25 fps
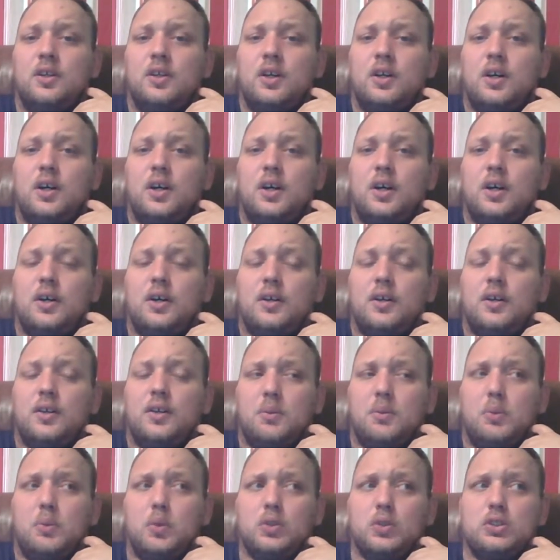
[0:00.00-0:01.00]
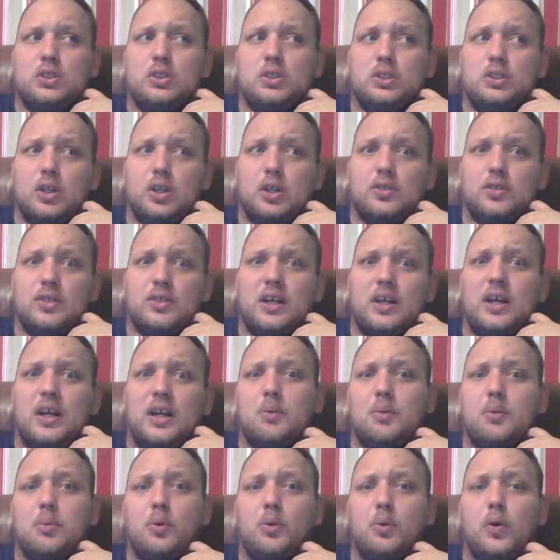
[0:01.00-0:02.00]
The more stars, the
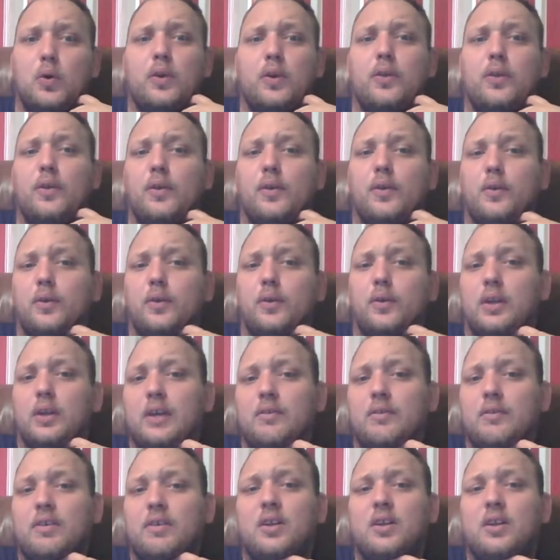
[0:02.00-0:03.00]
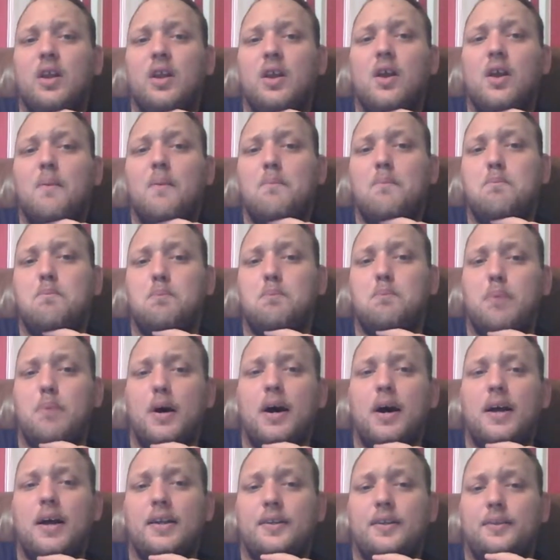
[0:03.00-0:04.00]
higher priority they're going to give it.
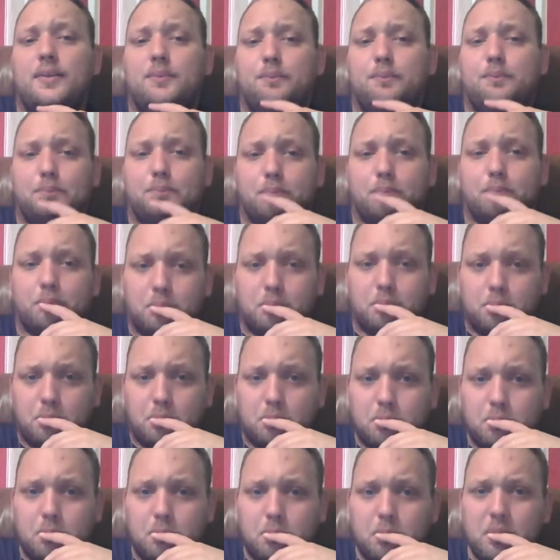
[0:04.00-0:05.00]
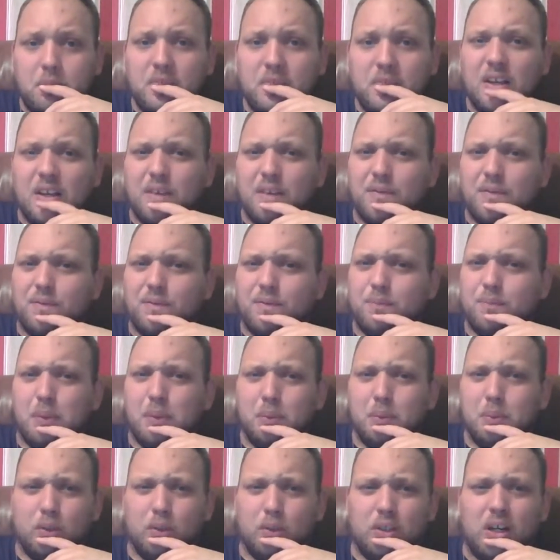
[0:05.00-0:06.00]
But if
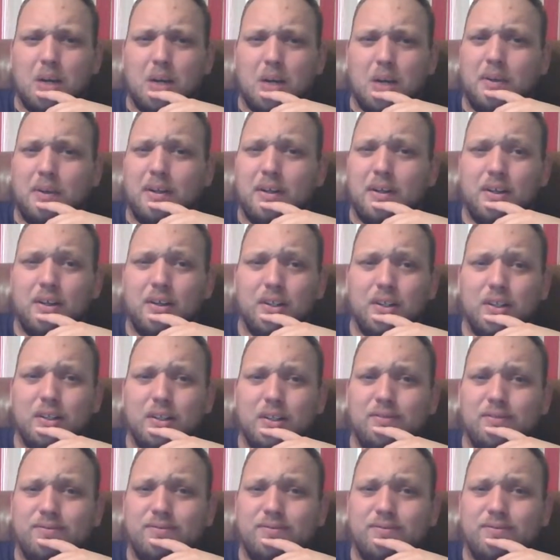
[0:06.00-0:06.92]
people are commenting on it,